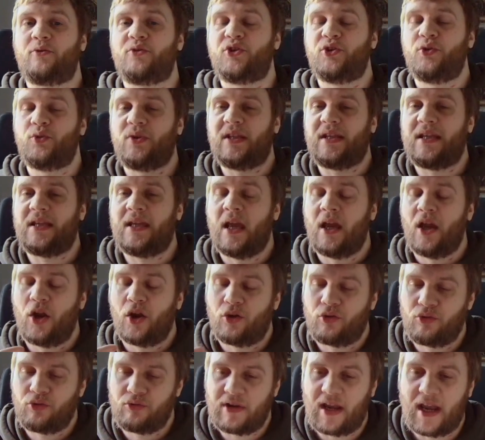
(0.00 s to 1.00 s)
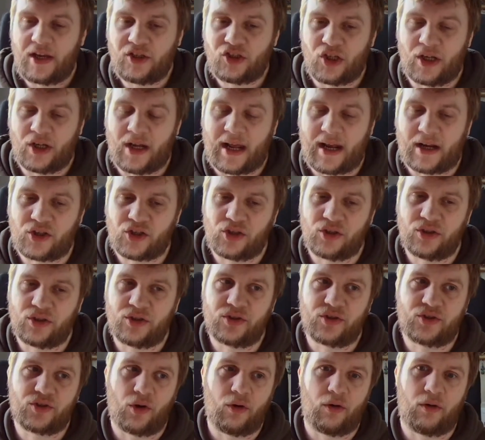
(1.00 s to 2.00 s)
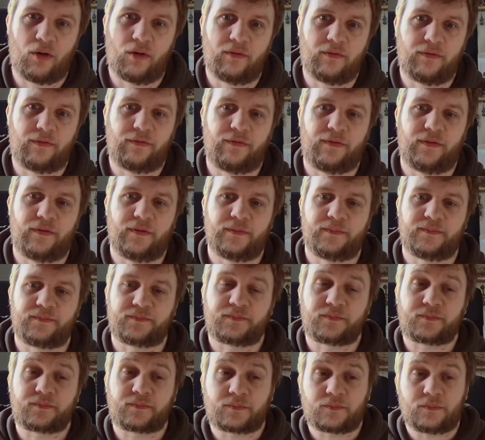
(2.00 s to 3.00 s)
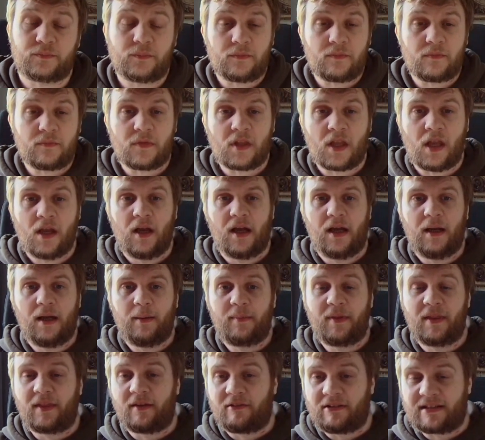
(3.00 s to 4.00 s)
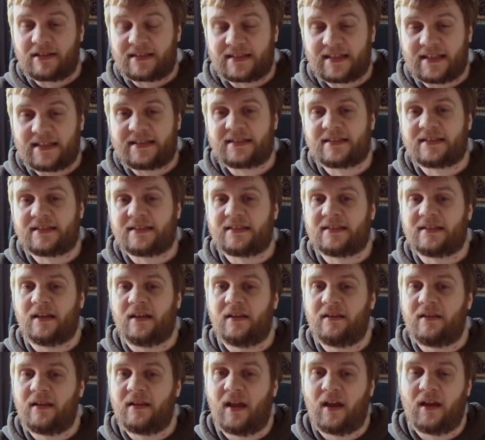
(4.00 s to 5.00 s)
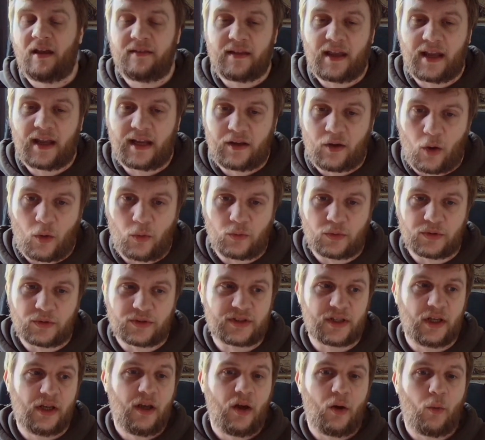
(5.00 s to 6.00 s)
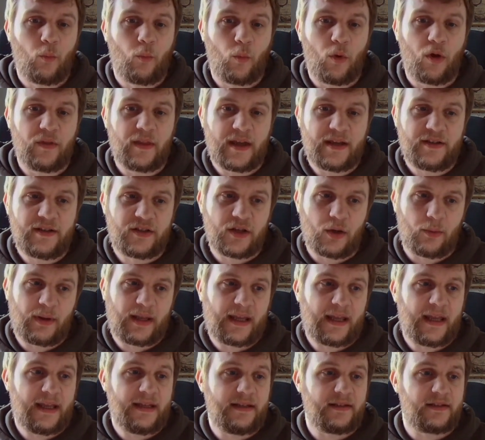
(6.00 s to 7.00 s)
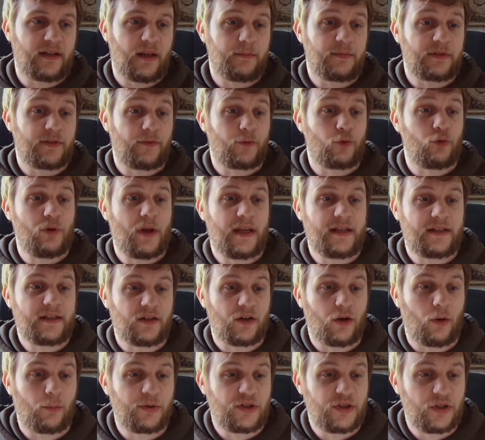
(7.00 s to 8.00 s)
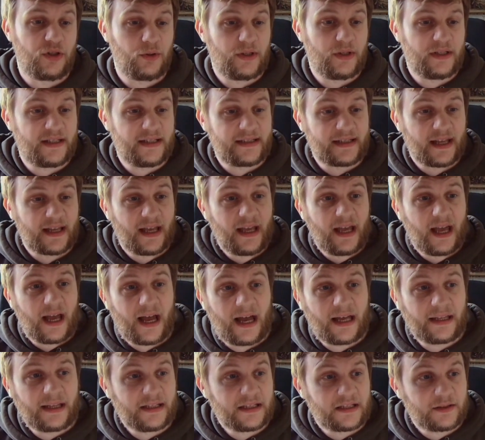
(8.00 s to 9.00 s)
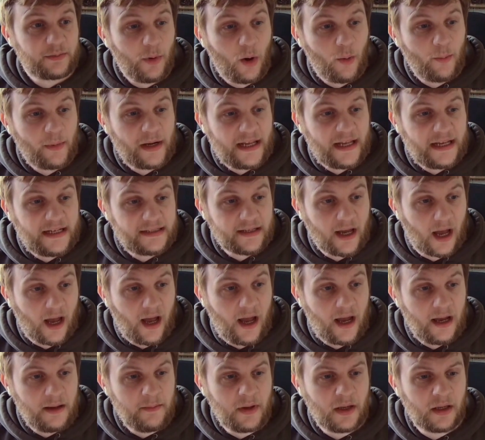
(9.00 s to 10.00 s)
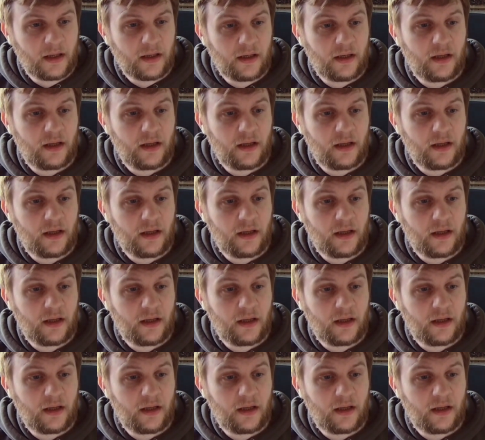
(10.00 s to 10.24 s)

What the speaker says: to the creation actions of their assists and their goals and what they're doing in terms of creating opportunities. At this moment in time,